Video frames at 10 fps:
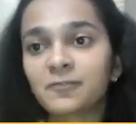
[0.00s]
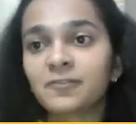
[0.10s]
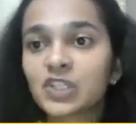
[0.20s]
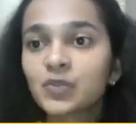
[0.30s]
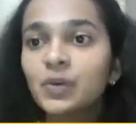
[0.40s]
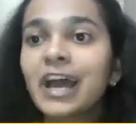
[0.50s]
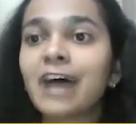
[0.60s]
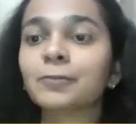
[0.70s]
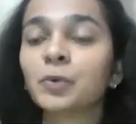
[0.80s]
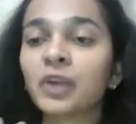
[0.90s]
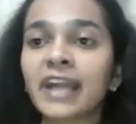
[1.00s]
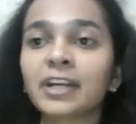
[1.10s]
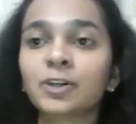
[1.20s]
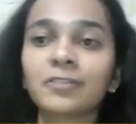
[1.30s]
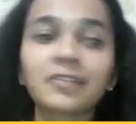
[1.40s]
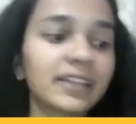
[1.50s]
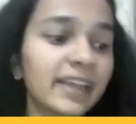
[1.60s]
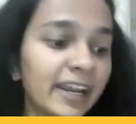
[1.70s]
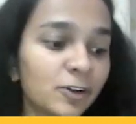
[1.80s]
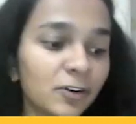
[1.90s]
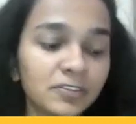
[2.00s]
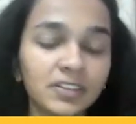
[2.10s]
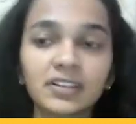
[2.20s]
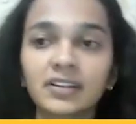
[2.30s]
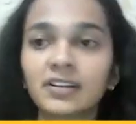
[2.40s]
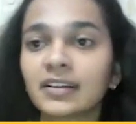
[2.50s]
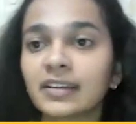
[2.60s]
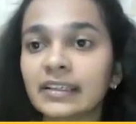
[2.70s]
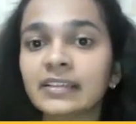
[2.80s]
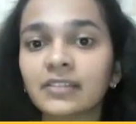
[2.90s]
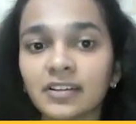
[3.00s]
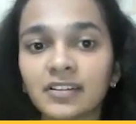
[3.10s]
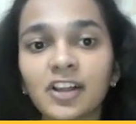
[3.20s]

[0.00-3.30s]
which we have to write off at the end of the year.